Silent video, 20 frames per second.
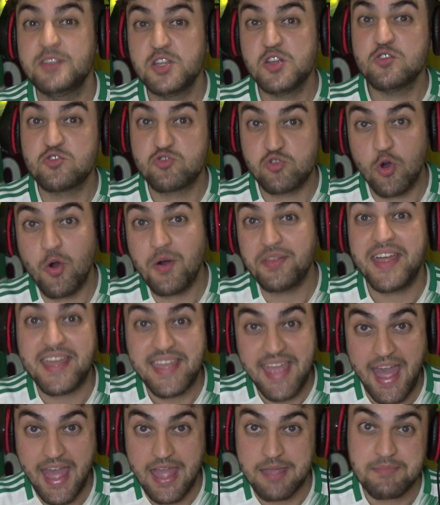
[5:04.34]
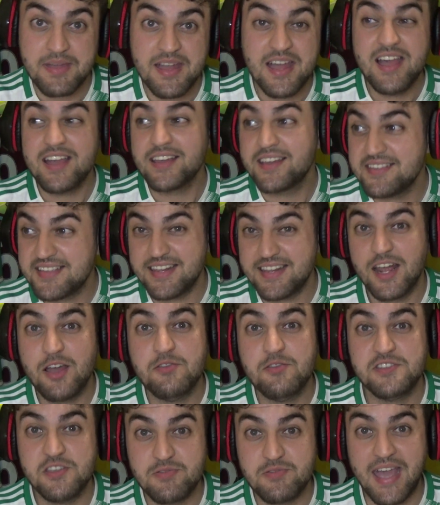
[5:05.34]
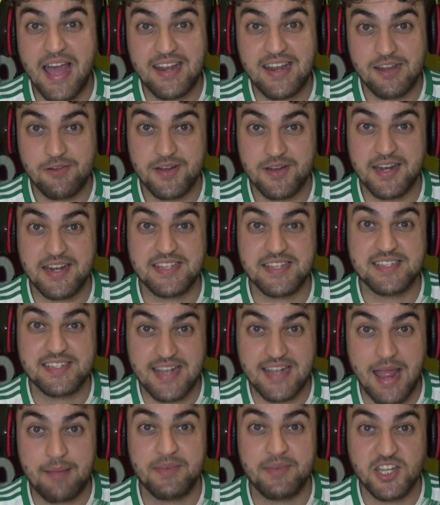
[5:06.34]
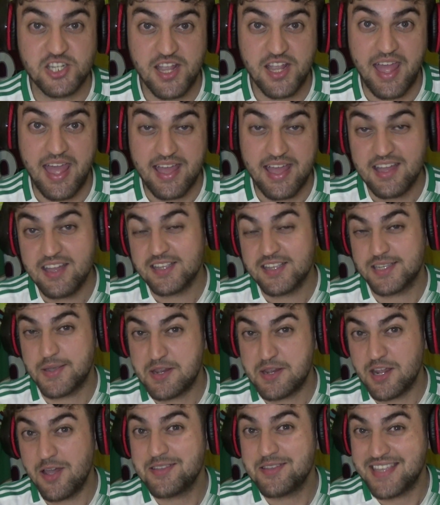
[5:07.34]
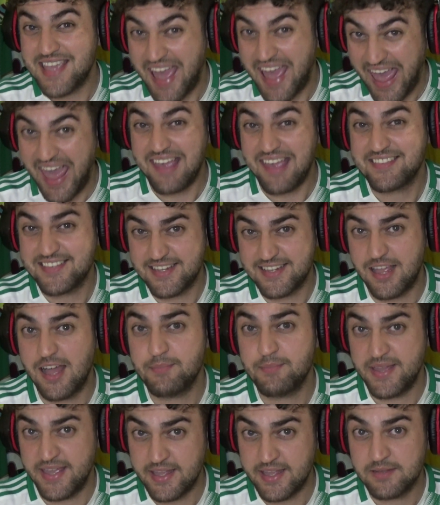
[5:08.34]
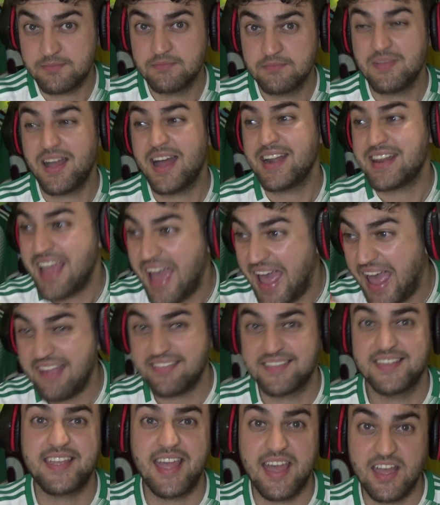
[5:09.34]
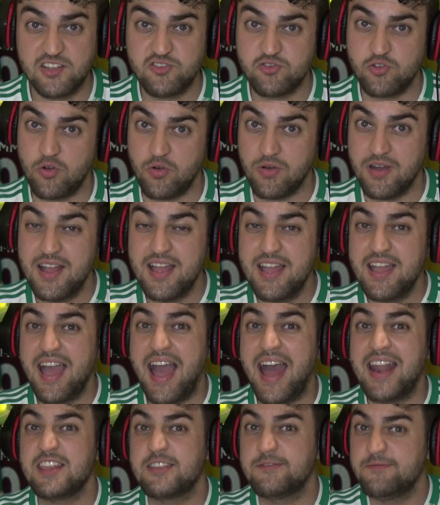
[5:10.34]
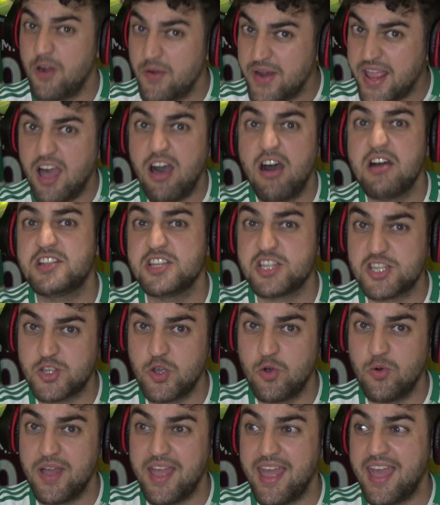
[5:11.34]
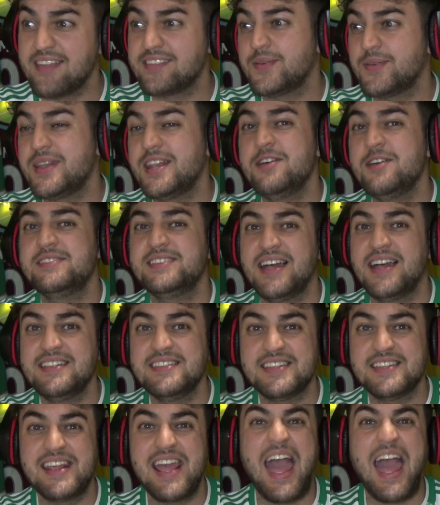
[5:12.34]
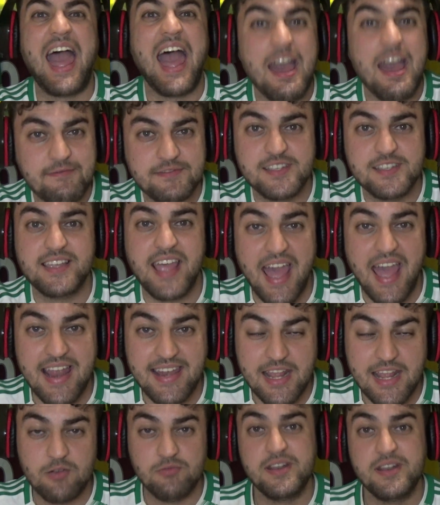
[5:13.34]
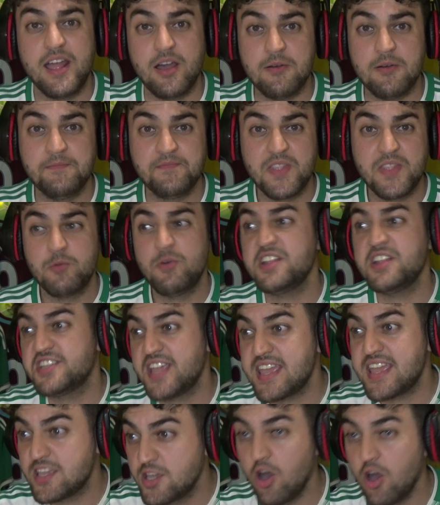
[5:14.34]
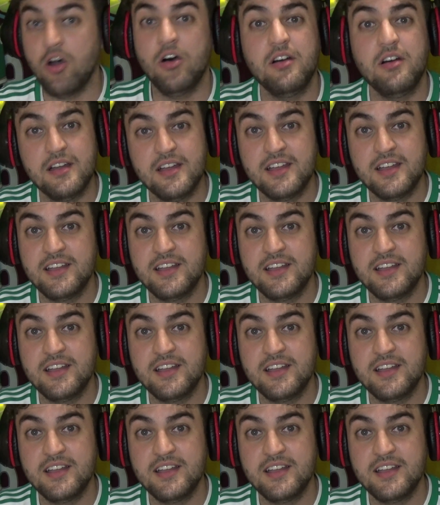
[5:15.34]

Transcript: to draw the game because he knows Uganda are going to slap Niger. So he knows he has to come here and he has to get a draw. And it's very hard to score here, so he knows Tanzania have to get a nil-nil, which he got